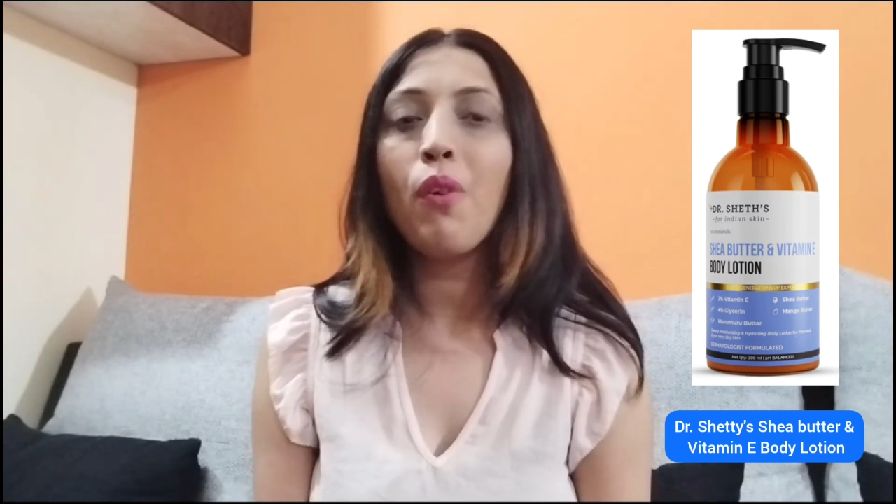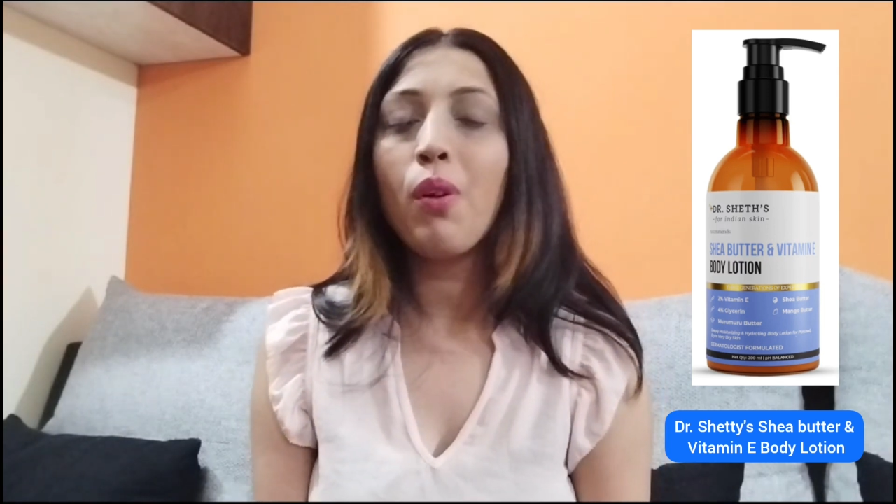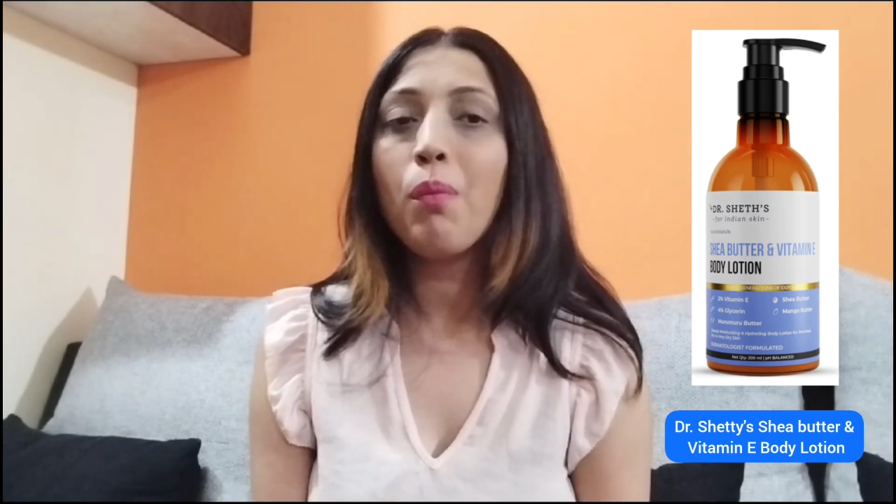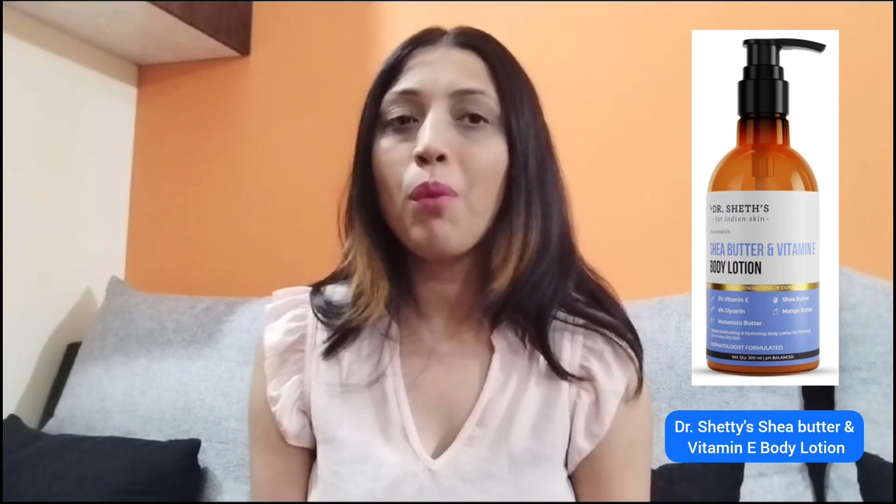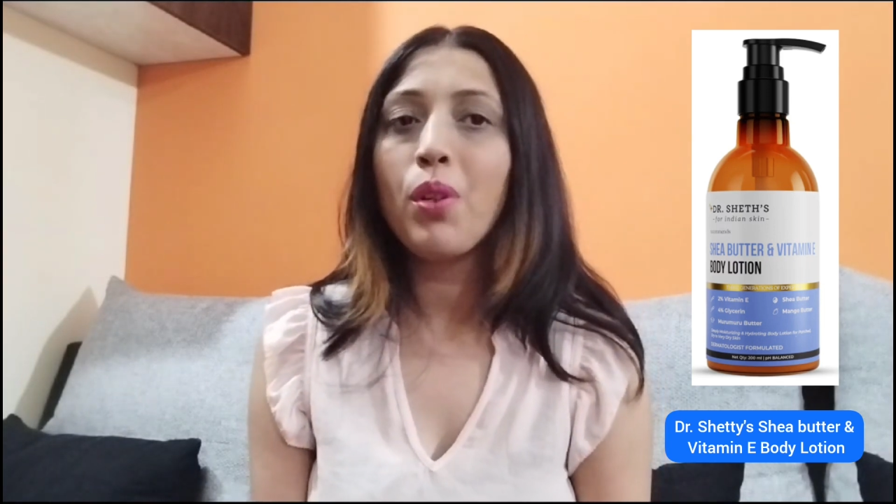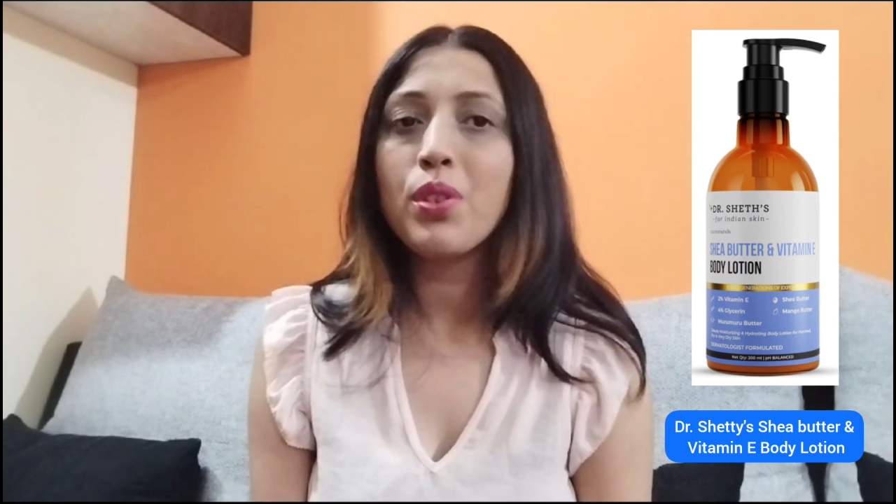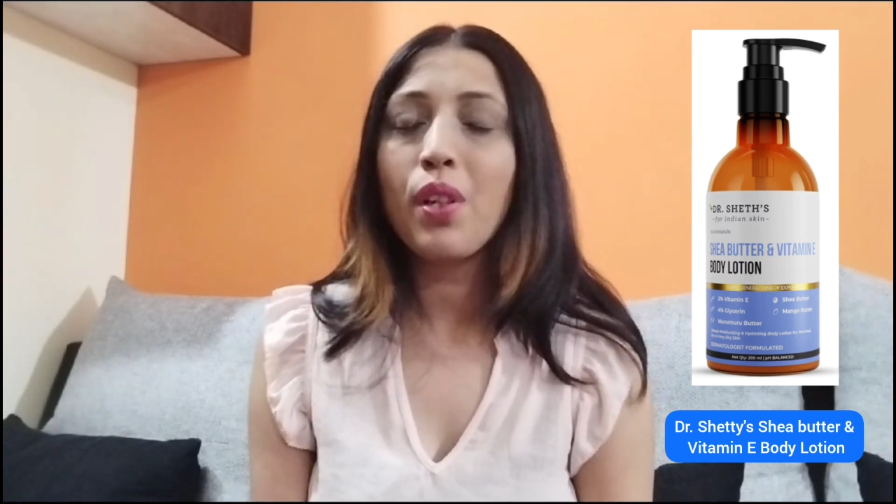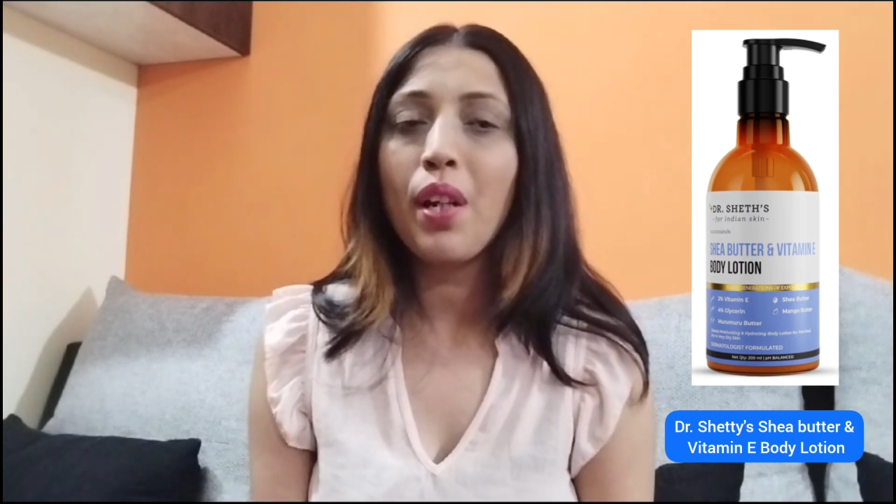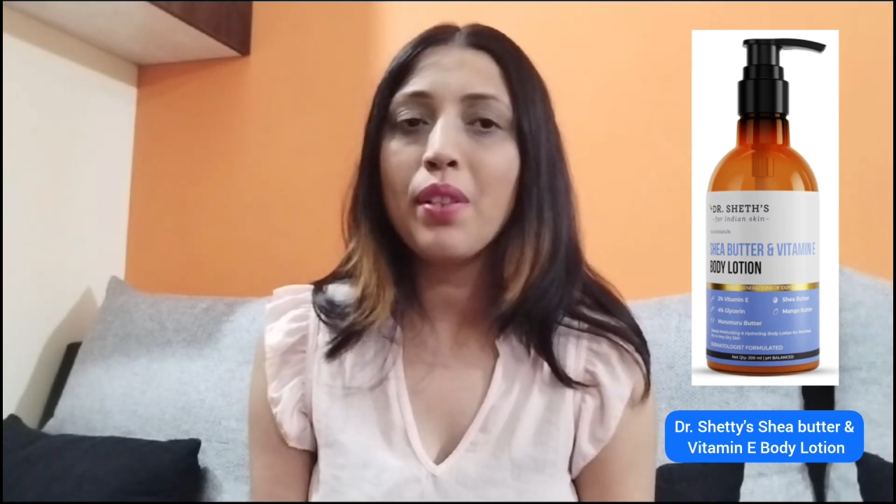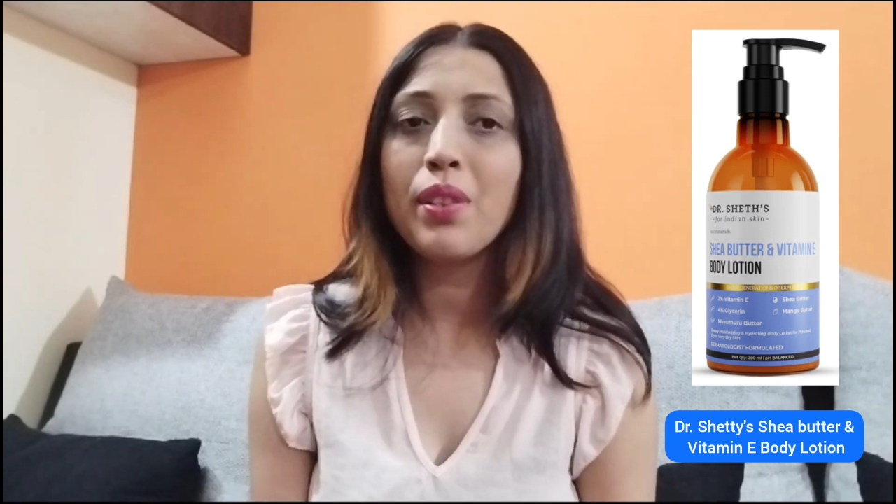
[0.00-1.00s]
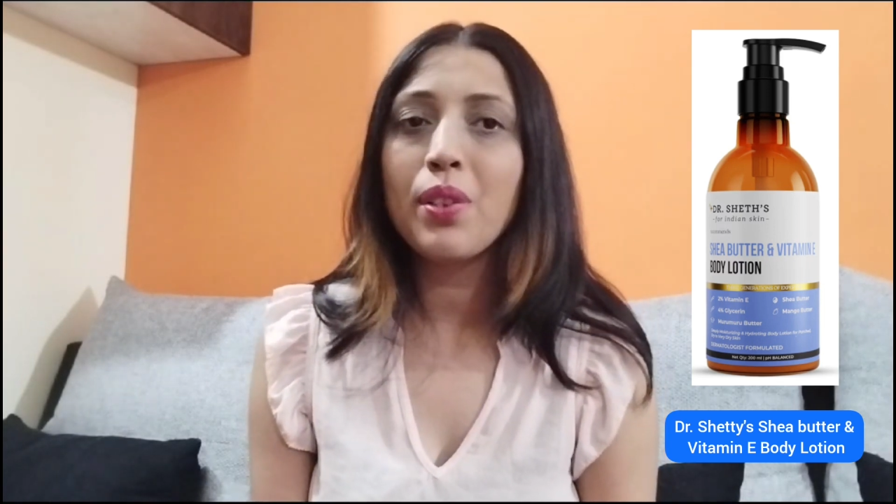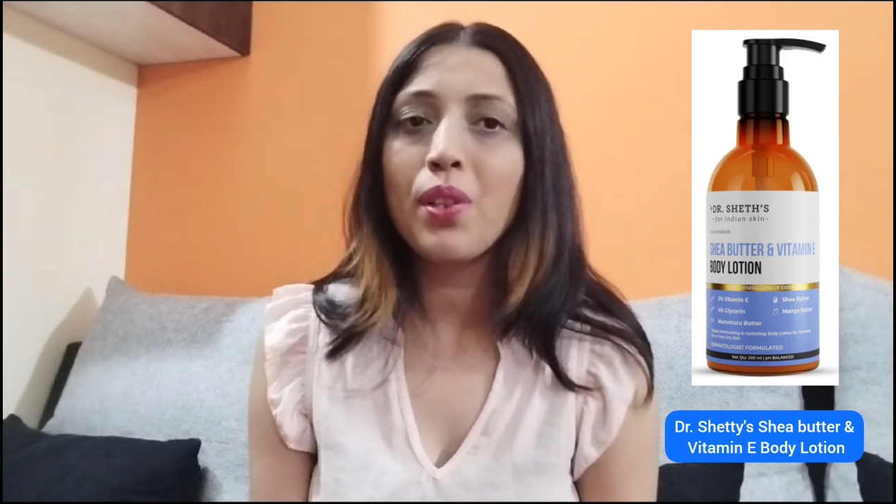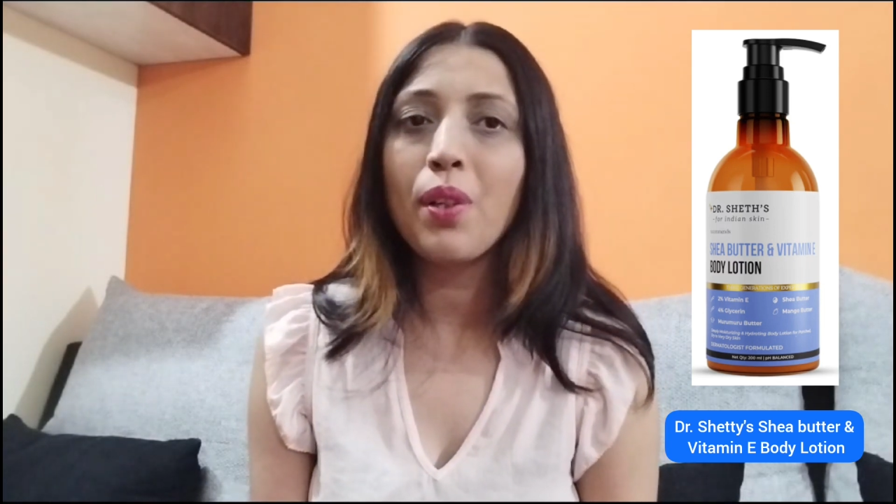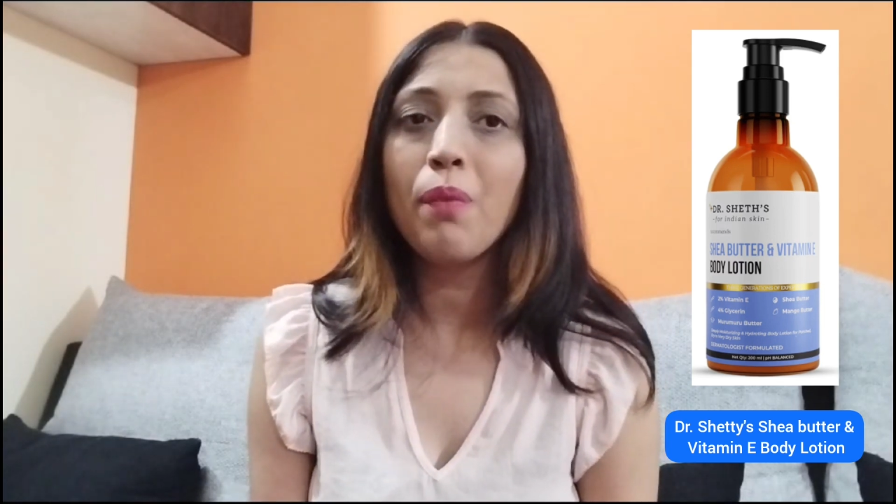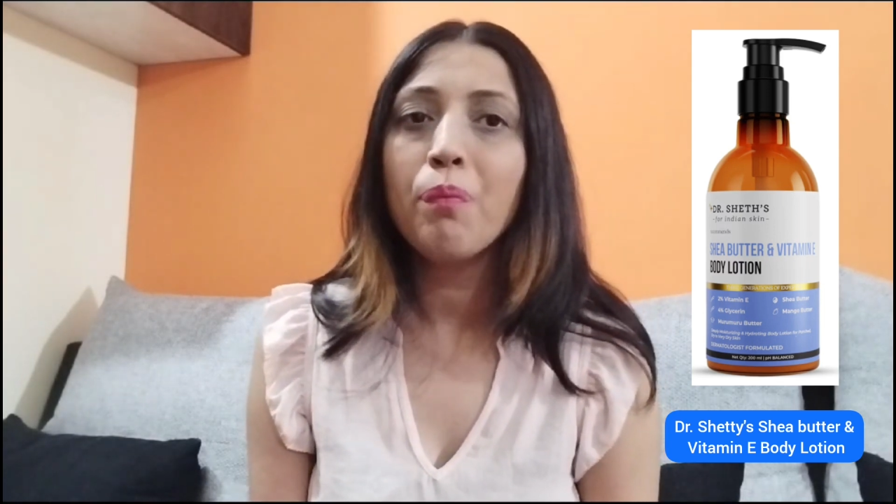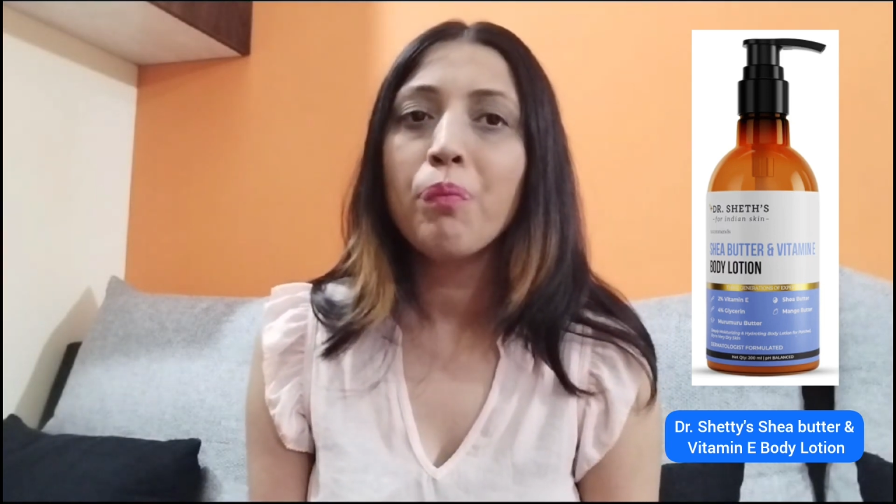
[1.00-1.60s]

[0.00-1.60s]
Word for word: for a moisturization